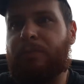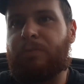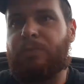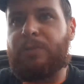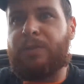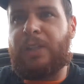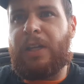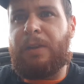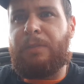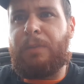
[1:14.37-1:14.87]

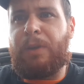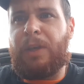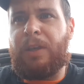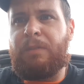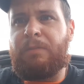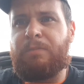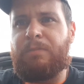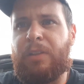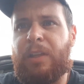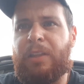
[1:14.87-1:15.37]
Was that a bee?
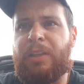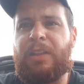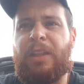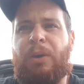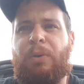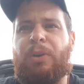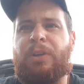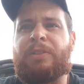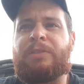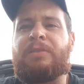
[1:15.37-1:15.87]
I think
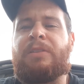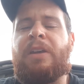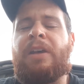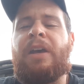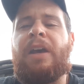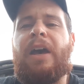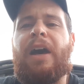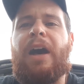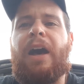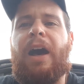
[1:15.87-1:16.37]
that was.
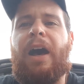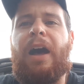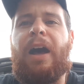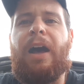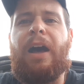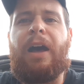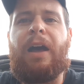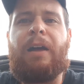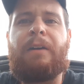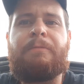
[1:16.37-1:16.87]

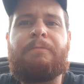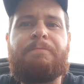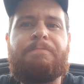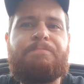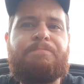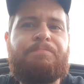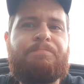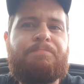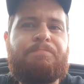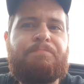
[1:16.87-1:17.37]
Um,
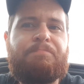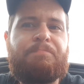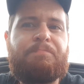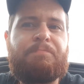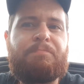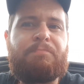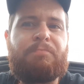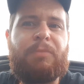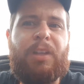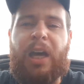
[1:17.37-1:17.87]

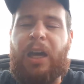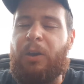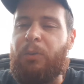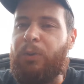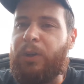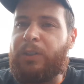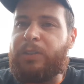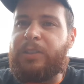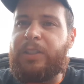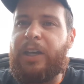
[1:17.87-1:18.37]
I
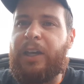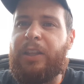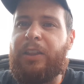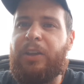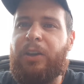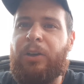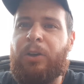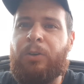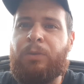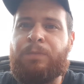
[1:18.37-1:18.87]
will say
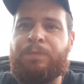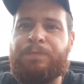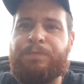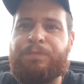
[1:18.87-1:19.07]
though.